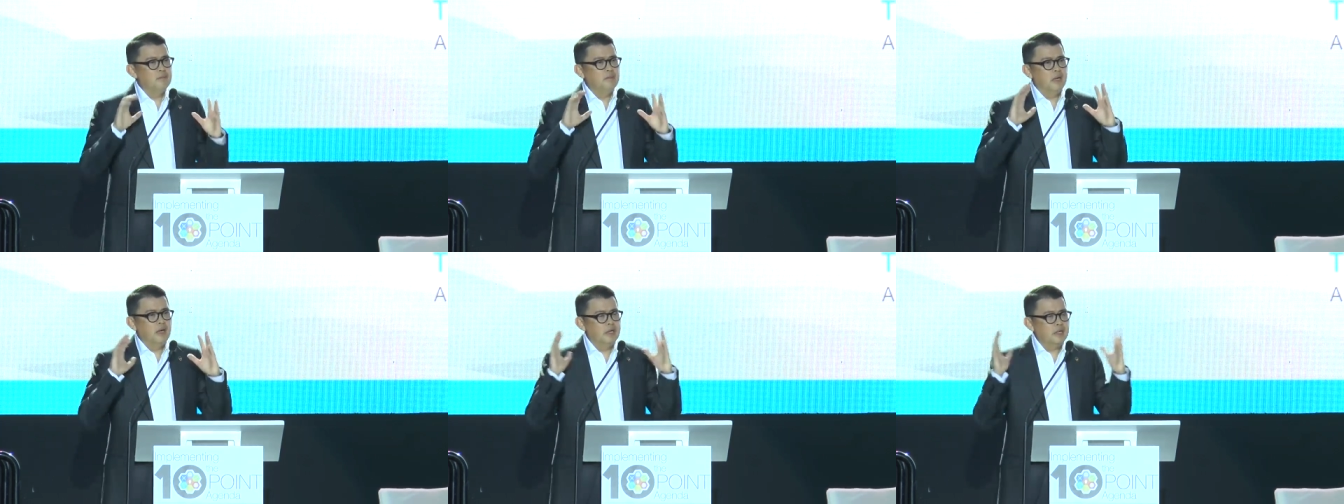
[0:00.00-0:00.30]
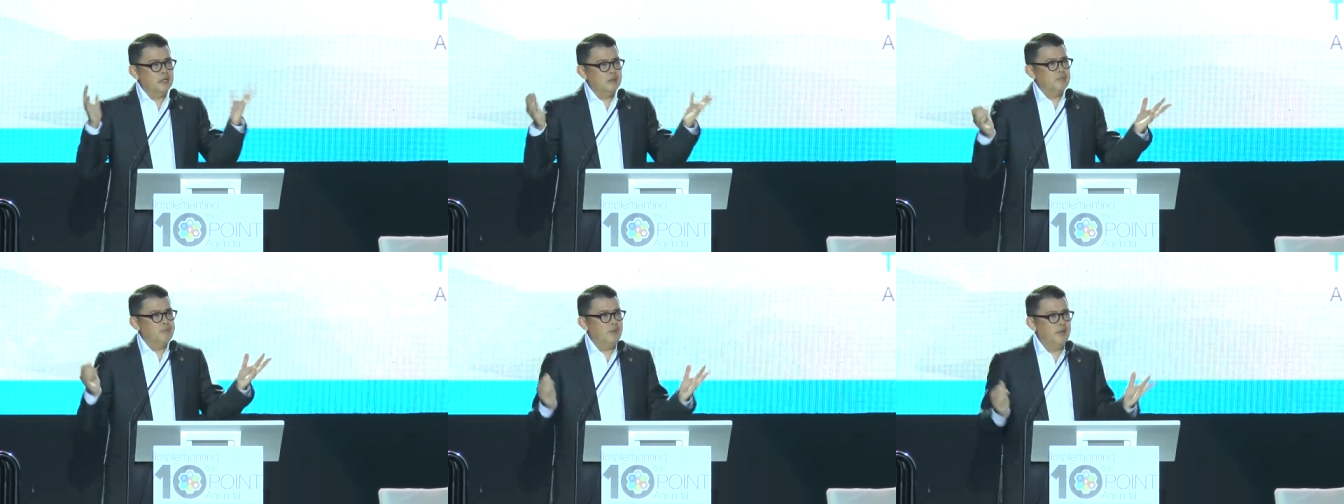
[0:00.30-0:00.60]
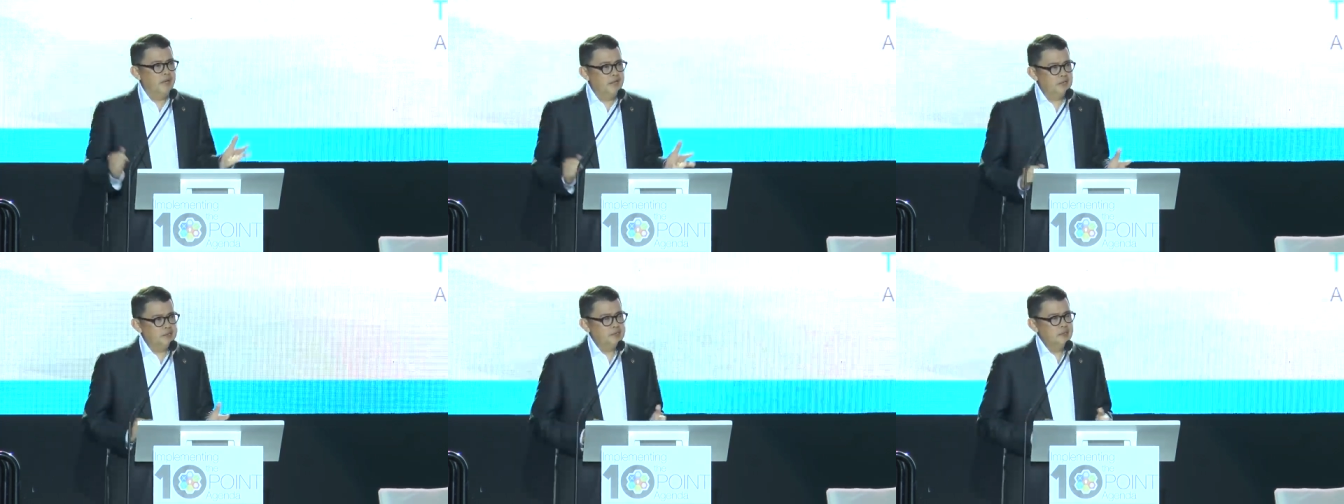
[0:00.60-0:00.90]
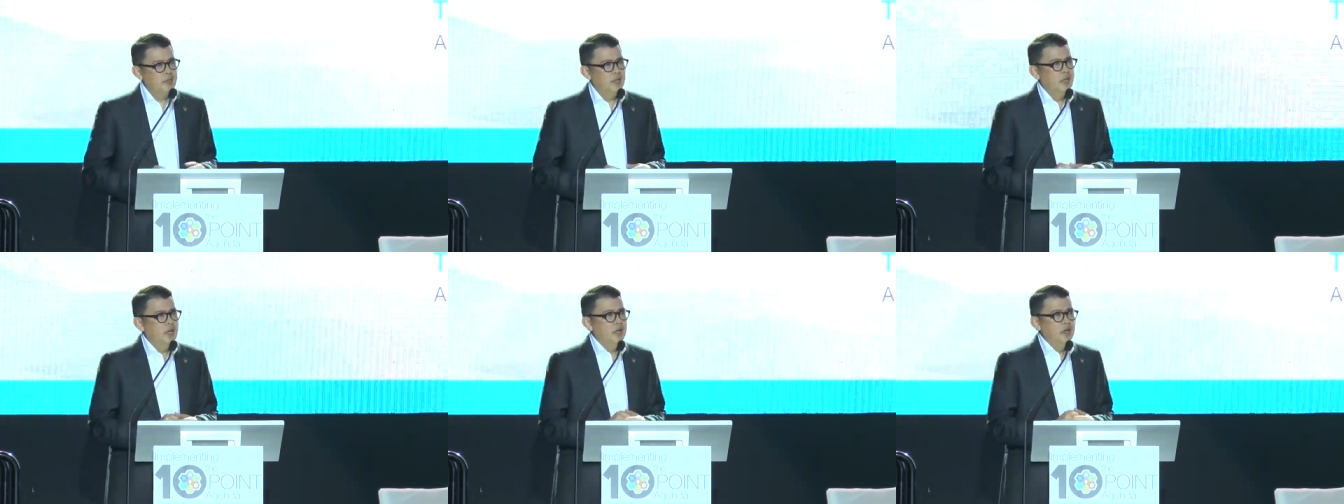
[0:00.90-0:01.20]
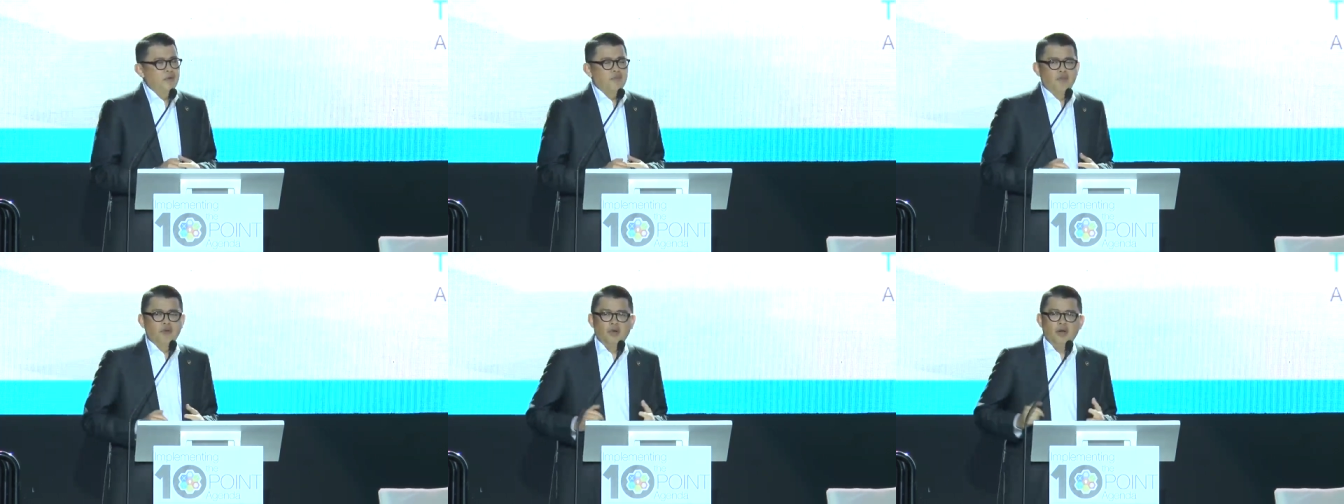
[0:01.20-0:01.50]
a marketplace
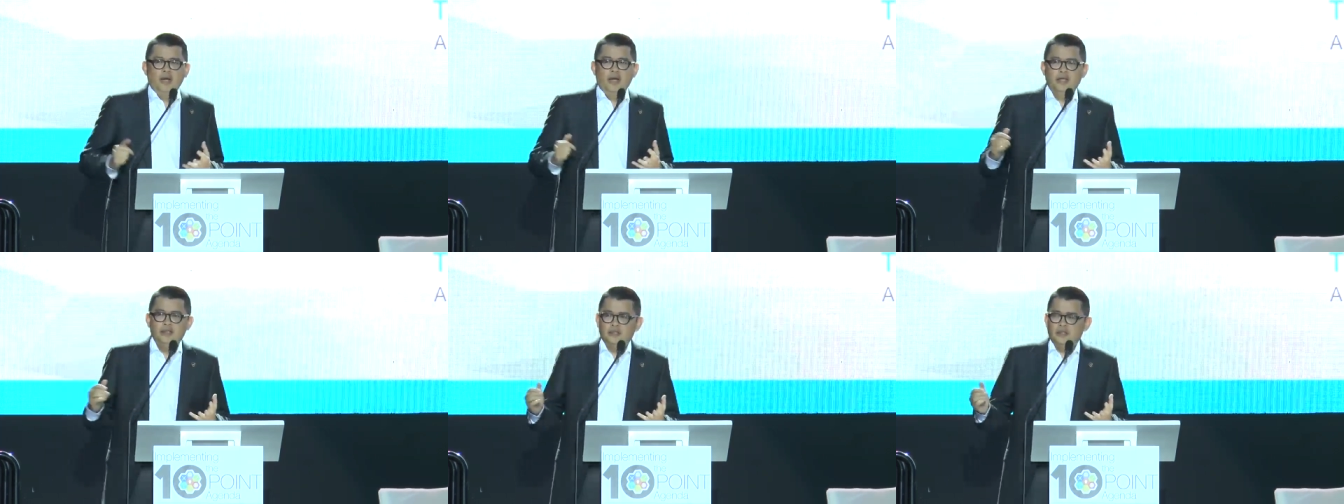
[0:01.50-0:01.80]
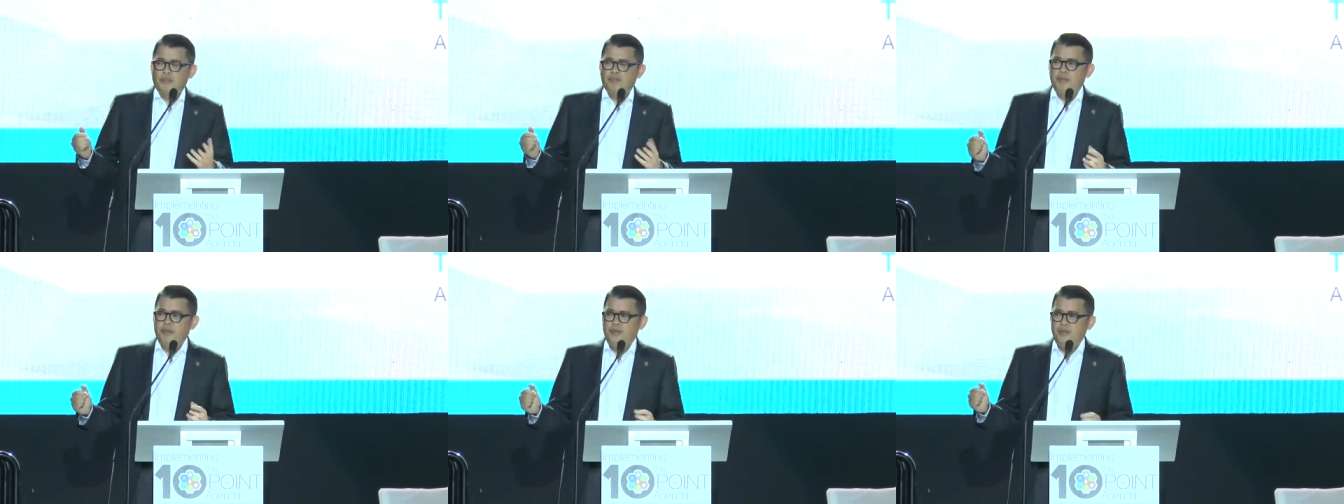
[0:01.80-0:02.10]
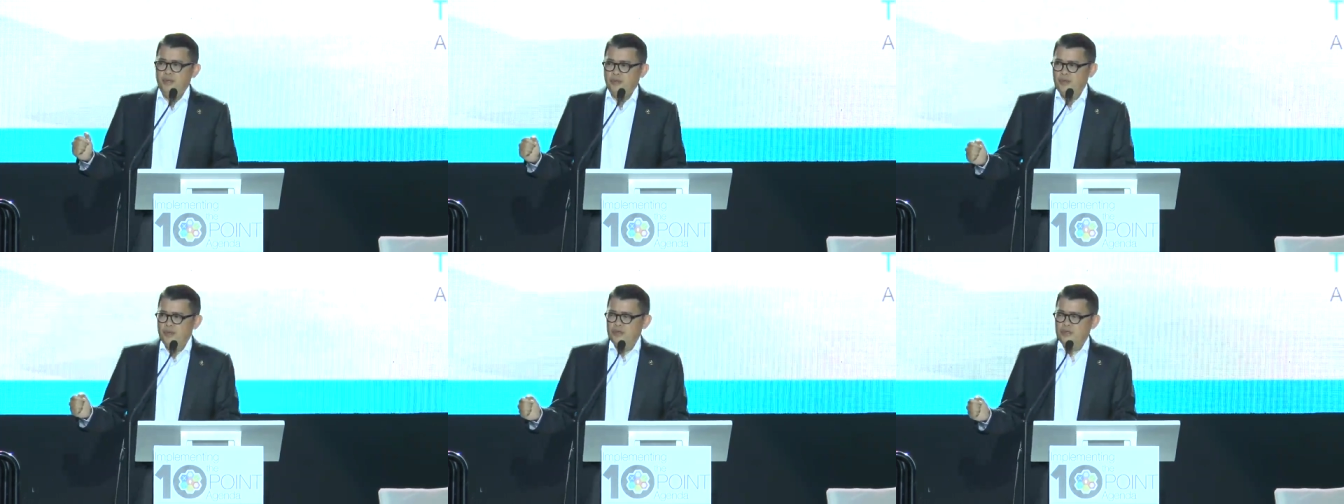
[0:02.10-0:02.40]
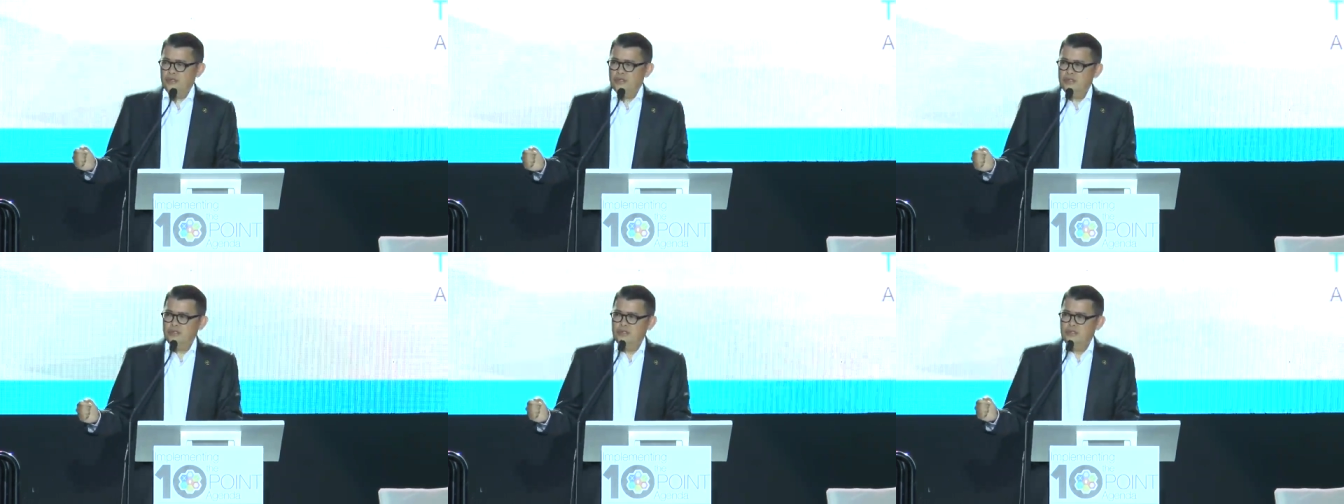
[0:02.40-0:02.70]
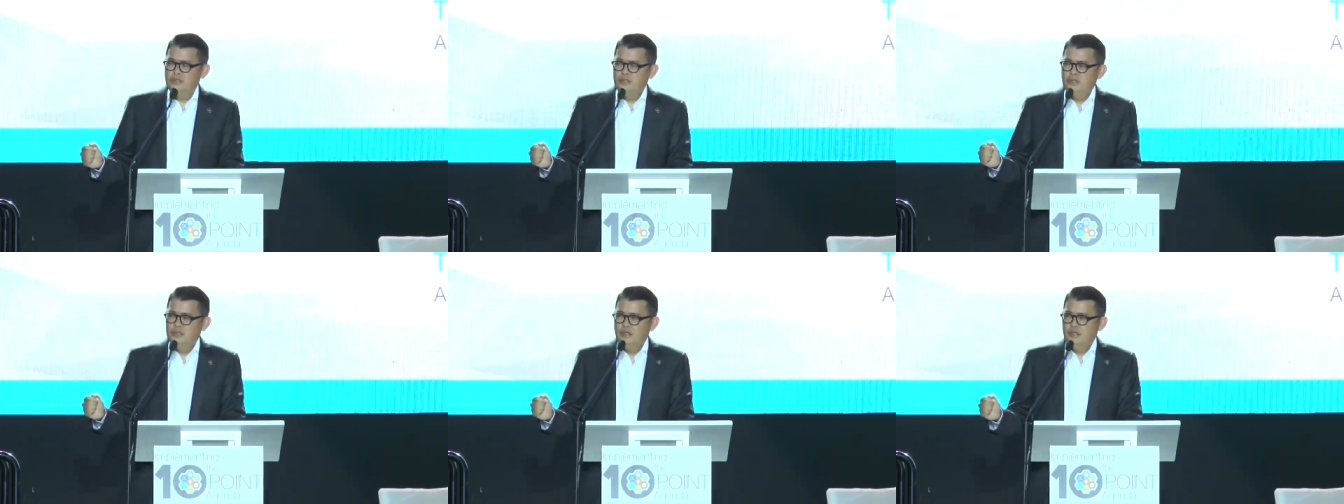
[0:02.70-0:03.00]
for entrepreneurs.